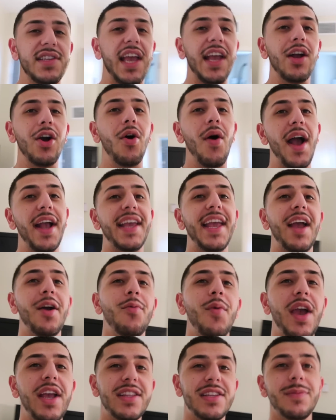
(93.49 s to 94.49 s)
saying, oh, I
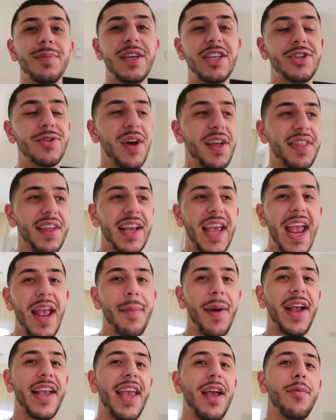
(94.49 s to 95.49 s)
can't wait to meet you at the
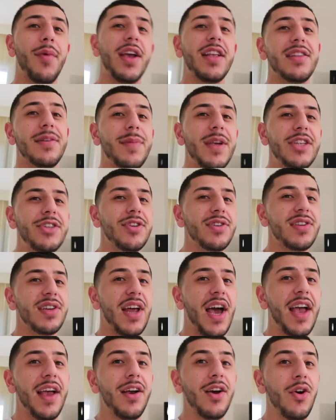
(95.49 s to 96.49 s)
game. I can't wait to meet you
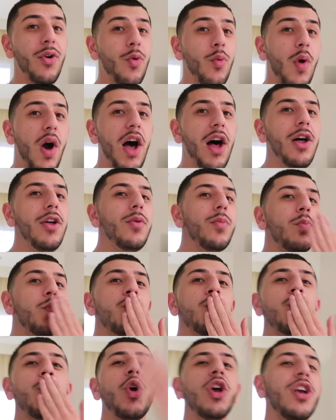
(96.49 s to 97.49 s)
tonight.
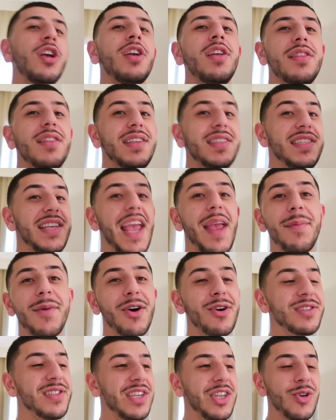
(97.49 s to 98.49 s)
Well, the same
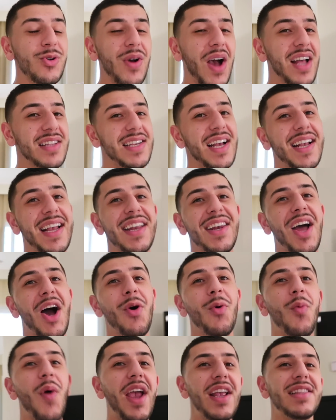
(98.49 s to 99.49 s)
goes to you guys. I
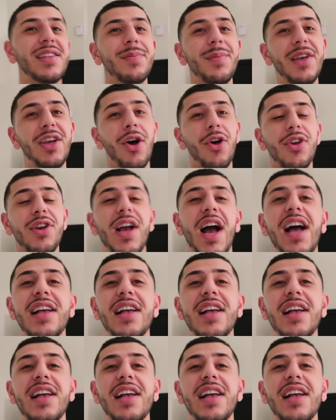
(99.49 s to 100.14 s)
cannot wait to meet all you